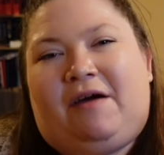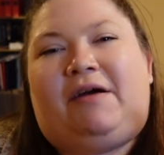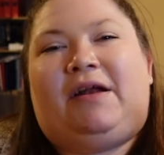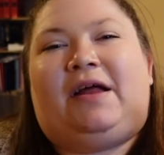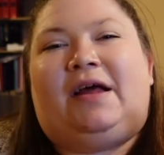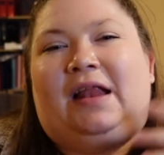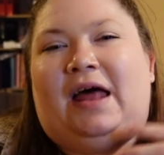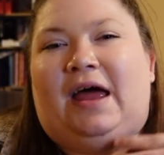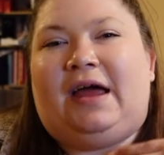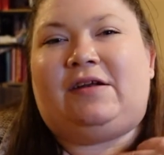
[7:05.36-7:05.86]
and
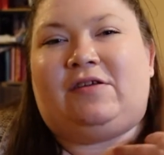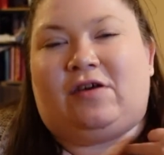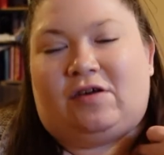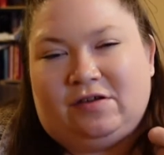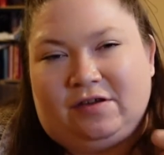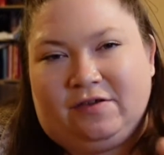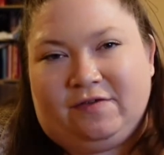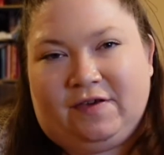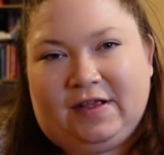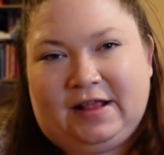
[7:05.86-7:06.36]
I like
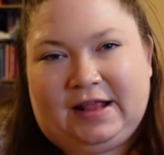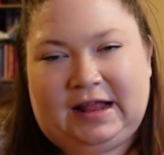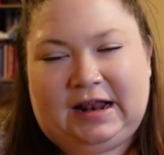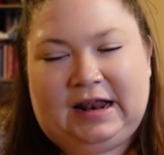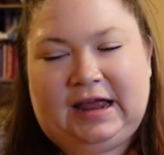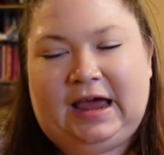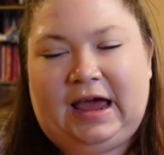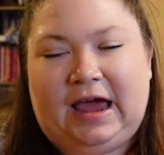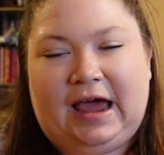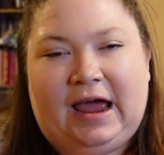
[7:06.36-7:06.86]
Dr.
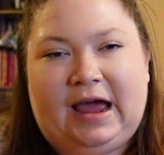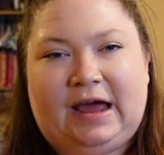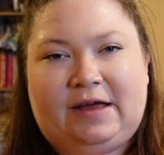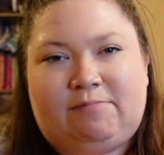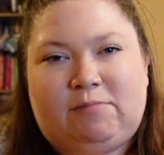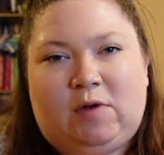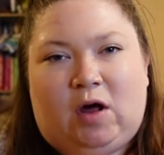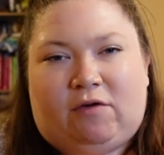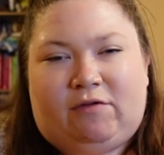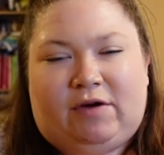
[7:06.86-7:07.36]
Facilier.
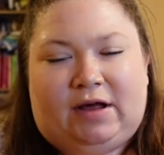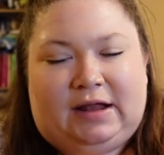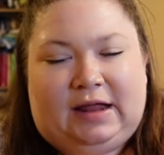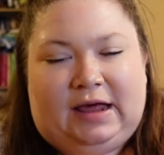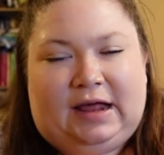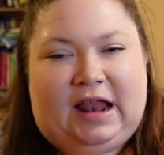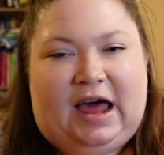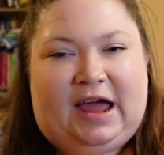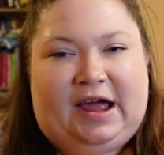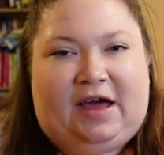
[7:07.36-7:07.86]
I'm not
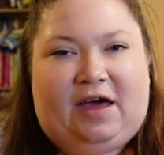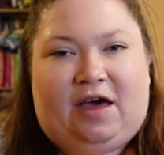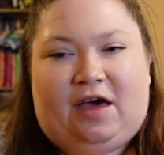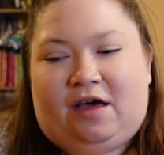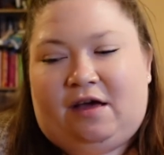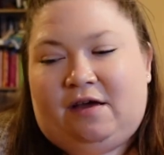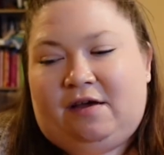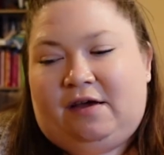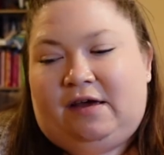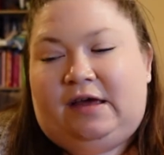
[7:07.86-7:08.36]
really like a